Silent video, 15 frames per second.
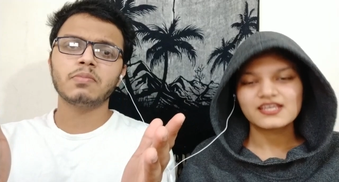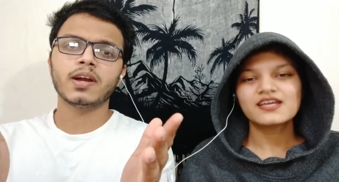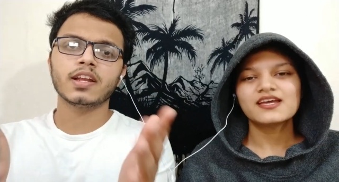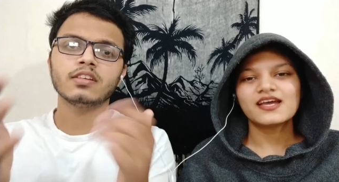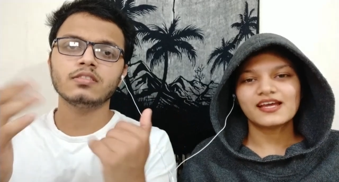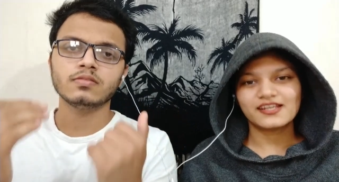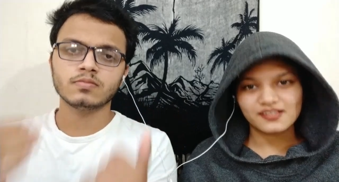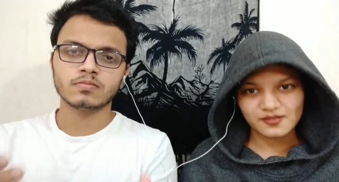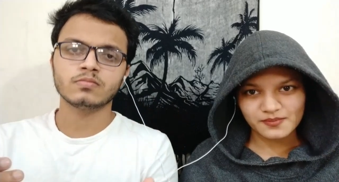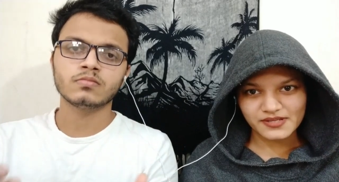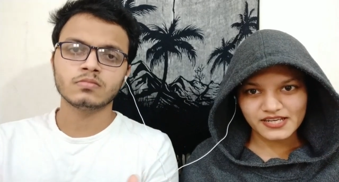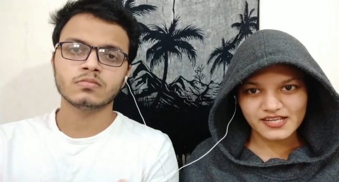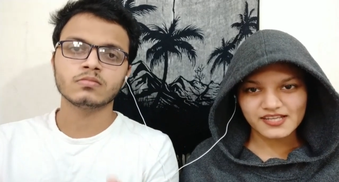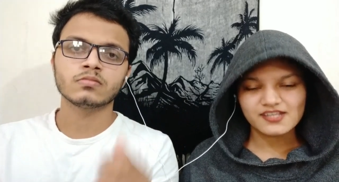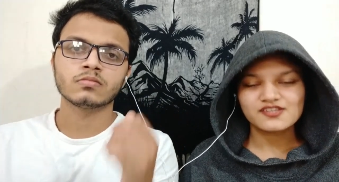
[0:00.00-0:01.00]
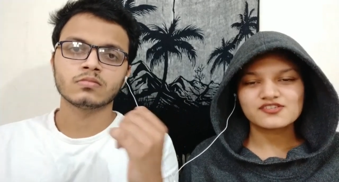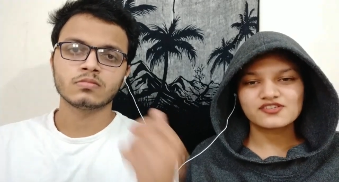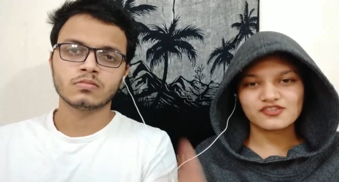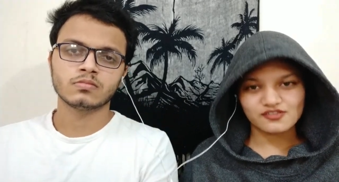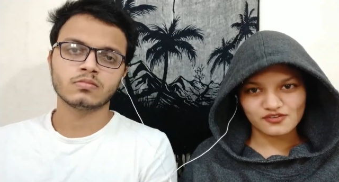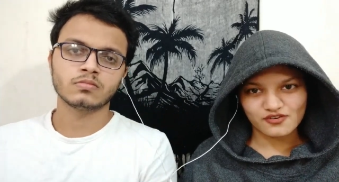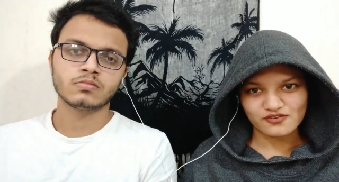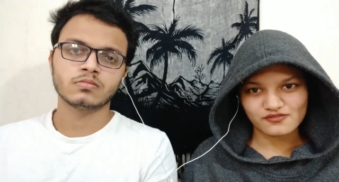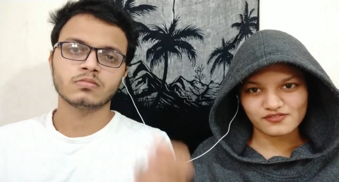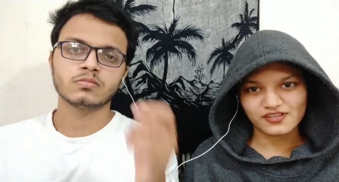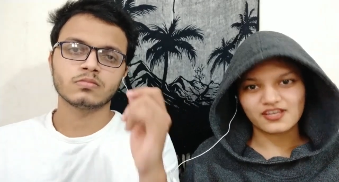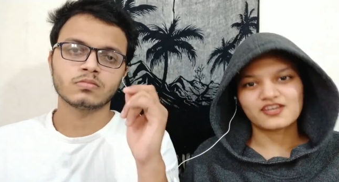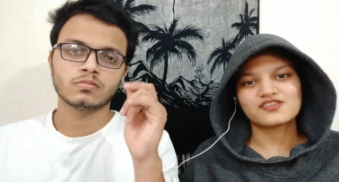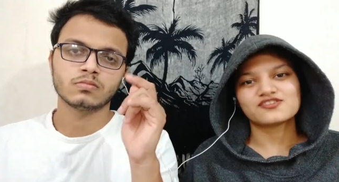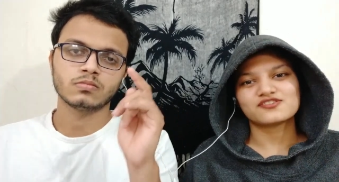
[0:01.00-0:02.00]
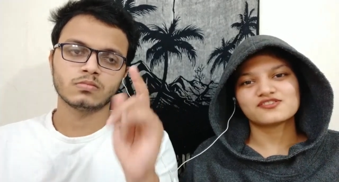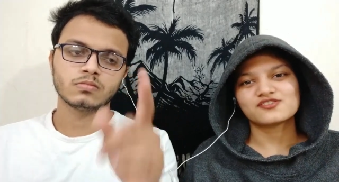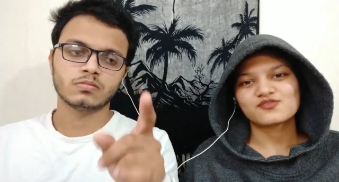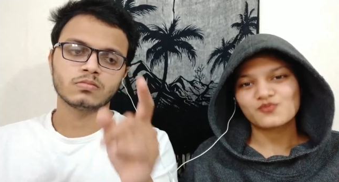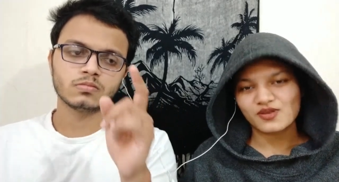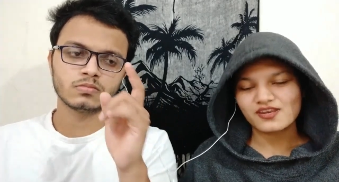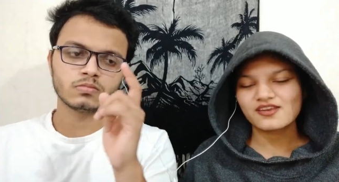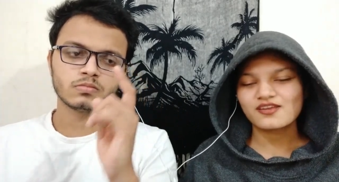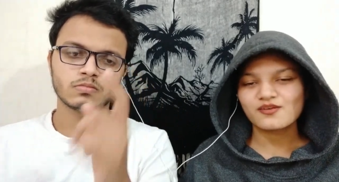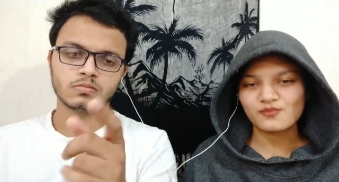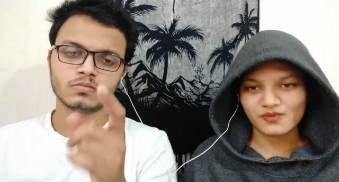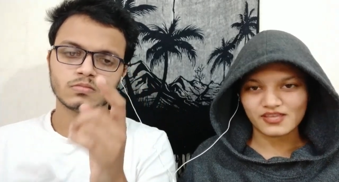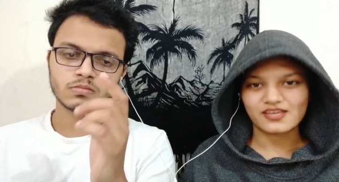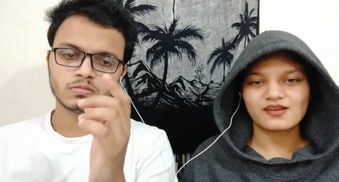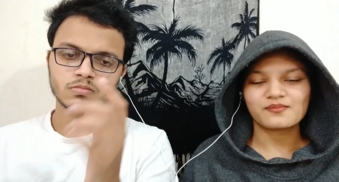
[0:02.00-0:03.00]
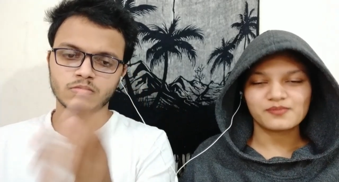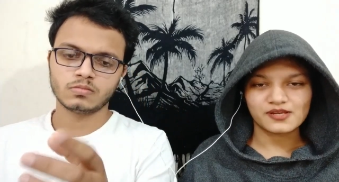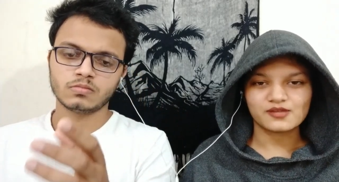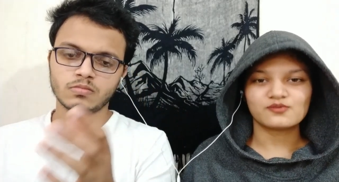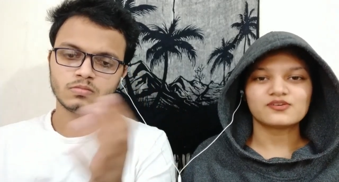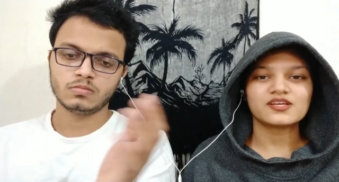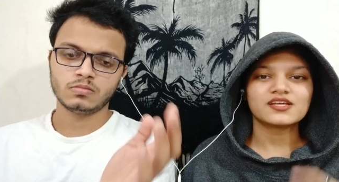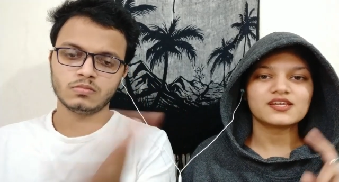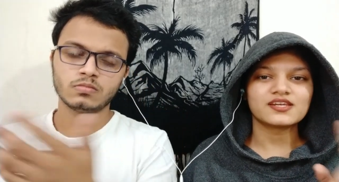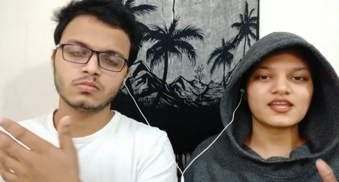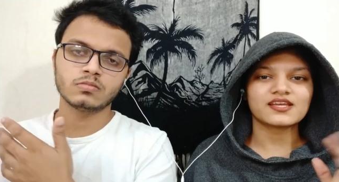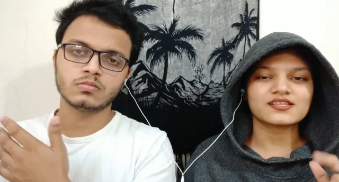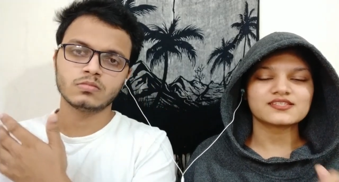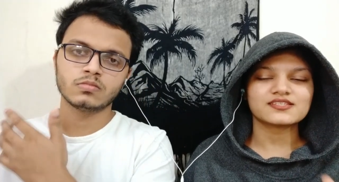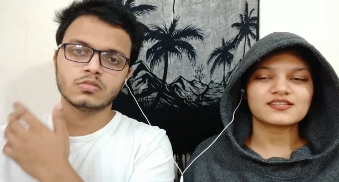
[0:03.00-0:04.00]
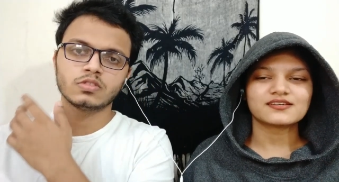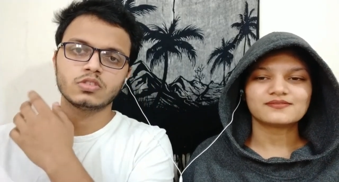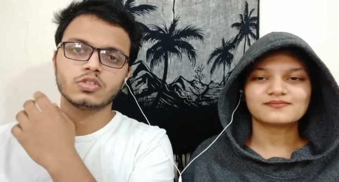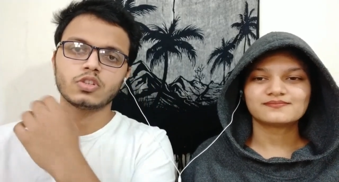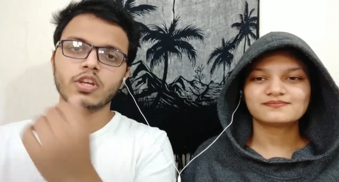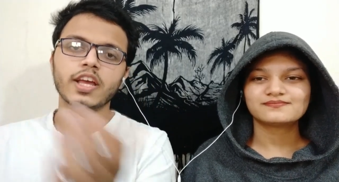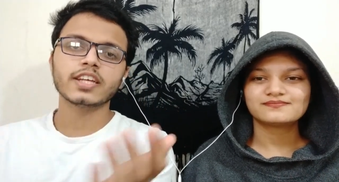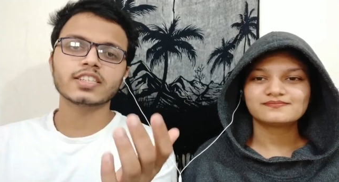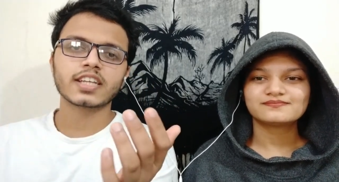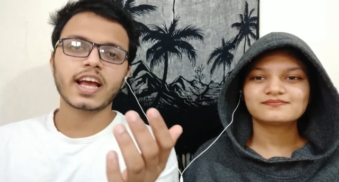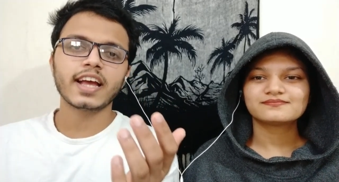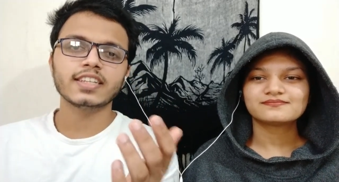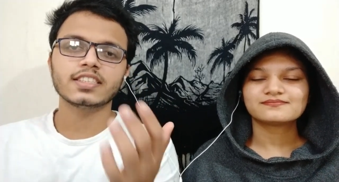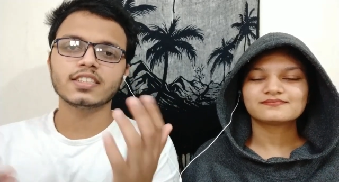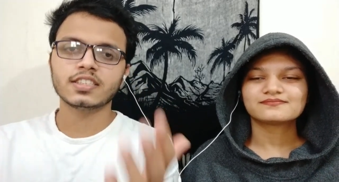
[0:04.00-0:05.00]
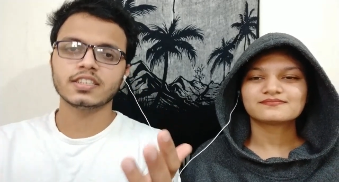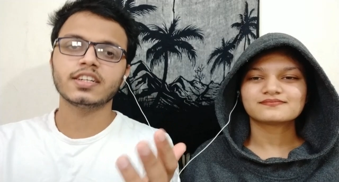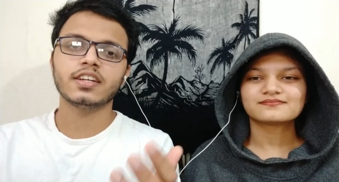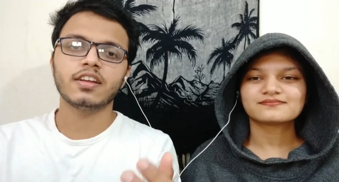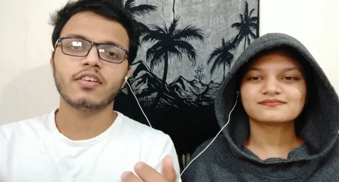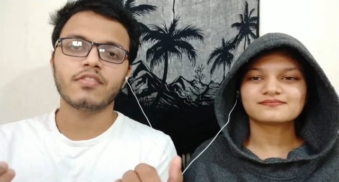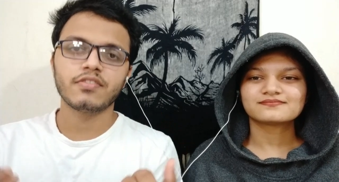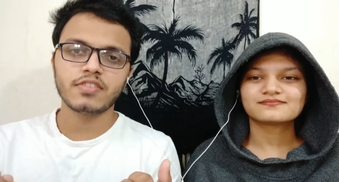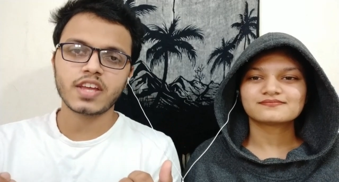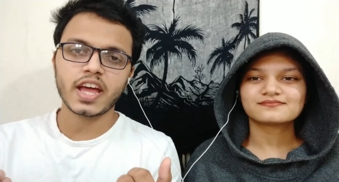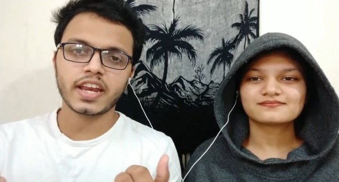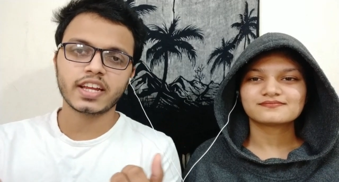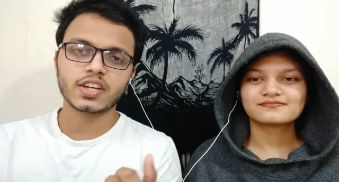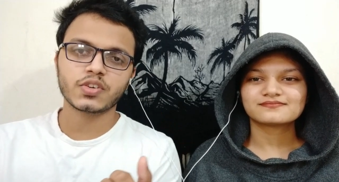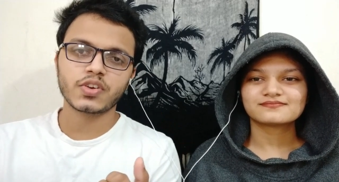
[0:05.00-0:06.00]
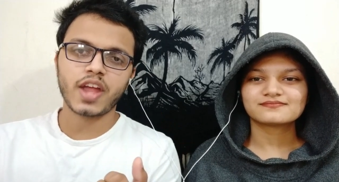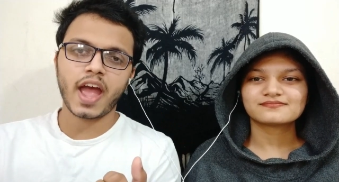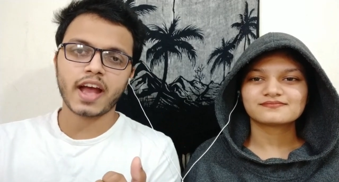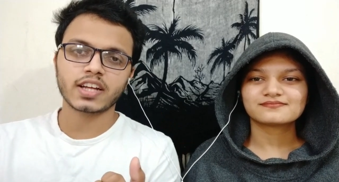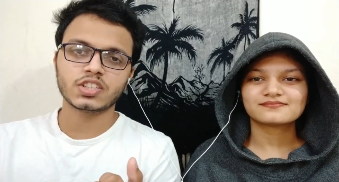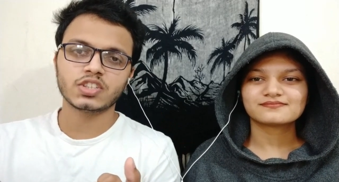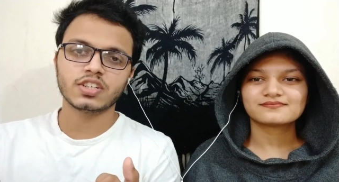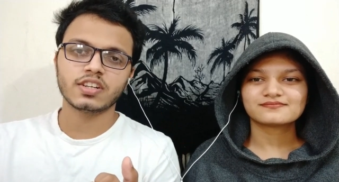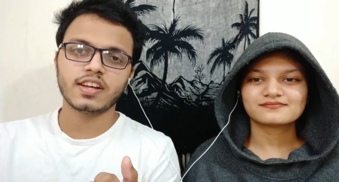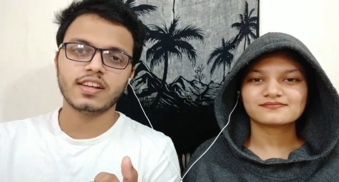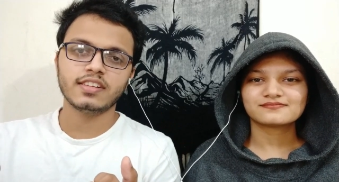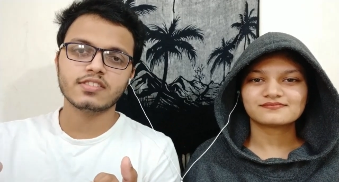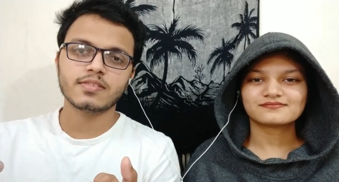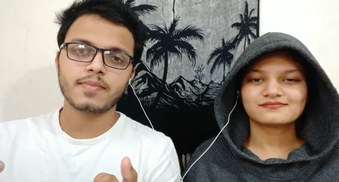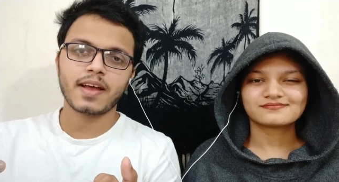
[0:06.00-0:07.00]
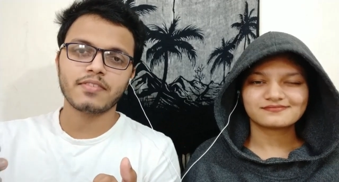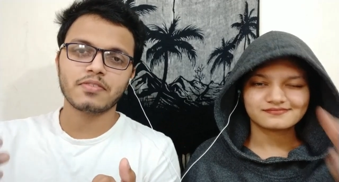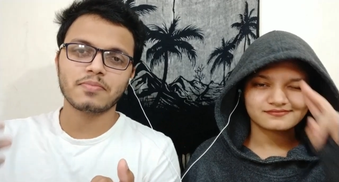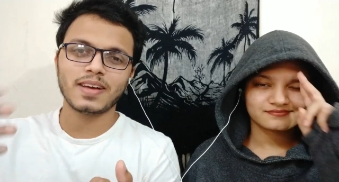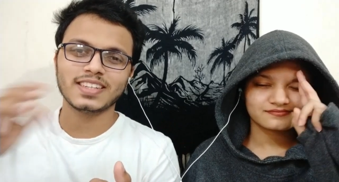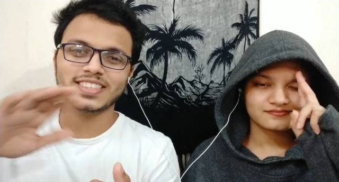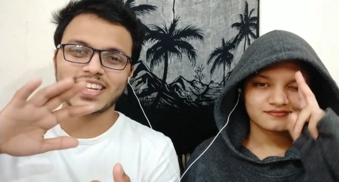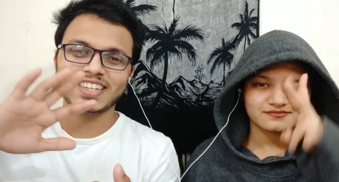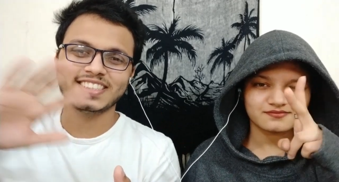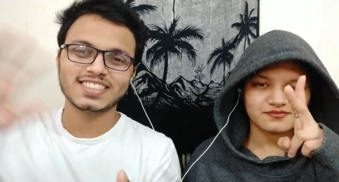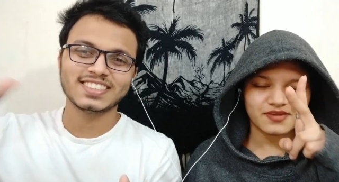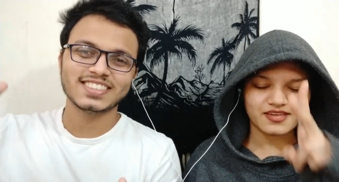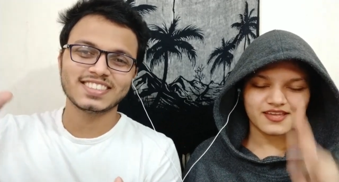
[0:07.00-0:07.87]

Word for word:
Speaker 1: button
Speaker 2: and the bell icon to get the notifications when we
Speaker 1: upload next. So yes, guys, this is it. We are RECit reaction, and it's a bye from my side.